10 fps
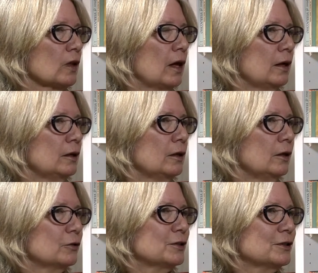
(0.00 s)
And, you
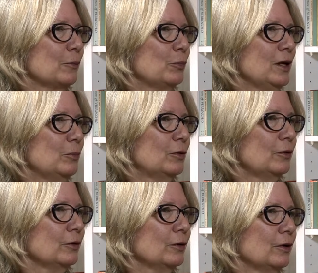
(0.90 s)
know, some
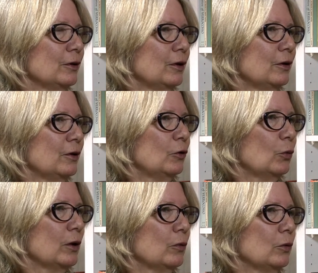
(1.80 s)
people, you know,
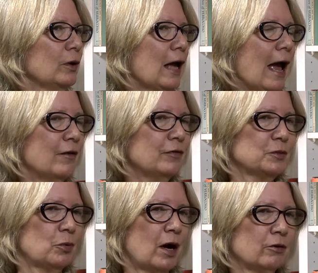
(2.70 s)
we have
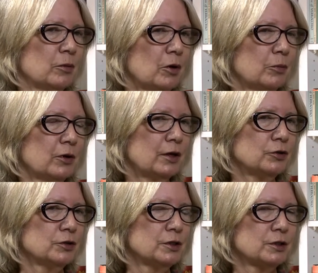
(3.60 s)
this prior
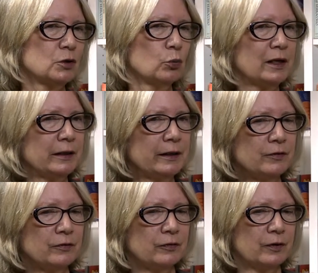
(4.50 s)
appropriation system. We
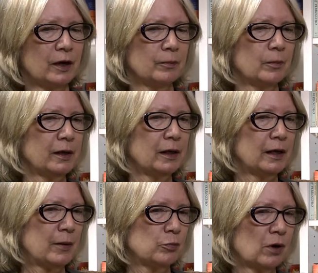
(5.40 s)
live
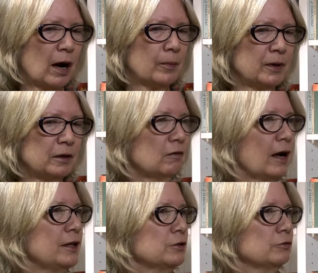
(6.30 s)
in a property
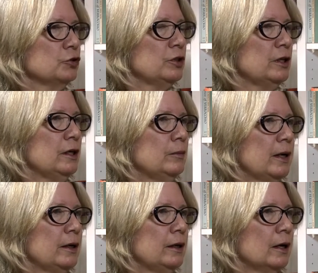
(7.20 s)
rights regime,
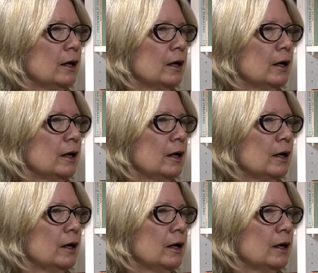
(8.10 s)
and